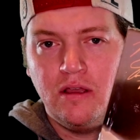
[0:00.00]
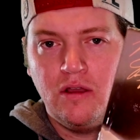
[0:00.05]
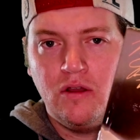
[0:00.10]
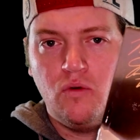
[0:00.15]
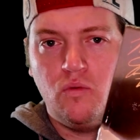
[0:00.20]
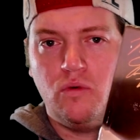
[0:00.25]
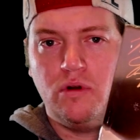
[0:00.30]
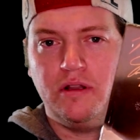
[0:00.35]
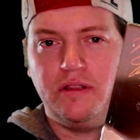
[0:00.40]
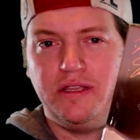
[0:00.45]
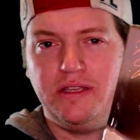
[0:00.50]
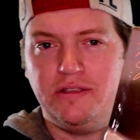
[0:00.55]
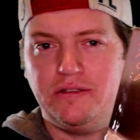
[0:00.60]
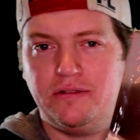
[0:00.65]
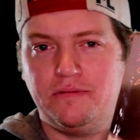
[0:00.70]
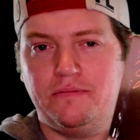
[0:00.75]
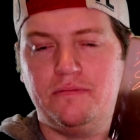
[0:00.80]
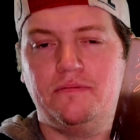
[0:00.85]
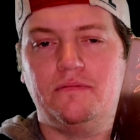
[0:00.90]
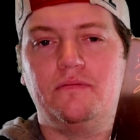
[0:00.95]
one of these
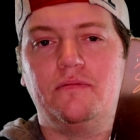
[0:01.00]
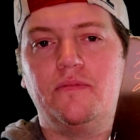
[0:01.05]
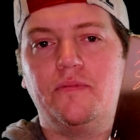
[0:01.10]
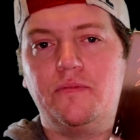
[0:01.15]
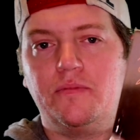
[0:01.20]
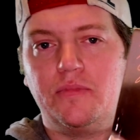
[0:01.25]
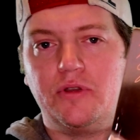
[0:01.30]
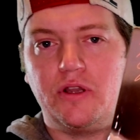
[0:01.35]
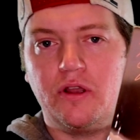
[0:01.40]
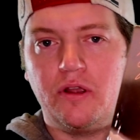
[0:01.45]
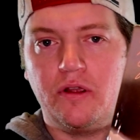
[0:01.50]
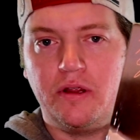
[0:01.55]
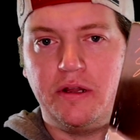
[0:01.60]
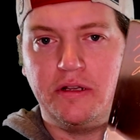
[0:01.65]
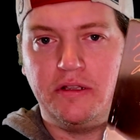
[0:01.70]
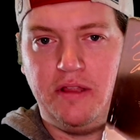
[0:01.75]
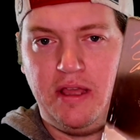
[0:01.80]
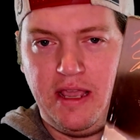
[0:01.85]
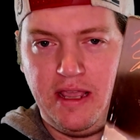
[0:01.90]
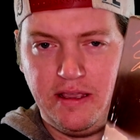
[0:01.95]
current,
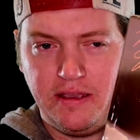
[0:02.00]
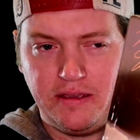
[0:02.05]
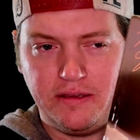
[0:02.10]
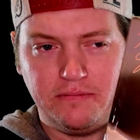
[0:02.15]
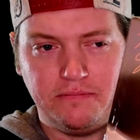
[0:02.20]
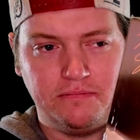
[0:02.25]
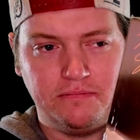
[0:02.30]
like,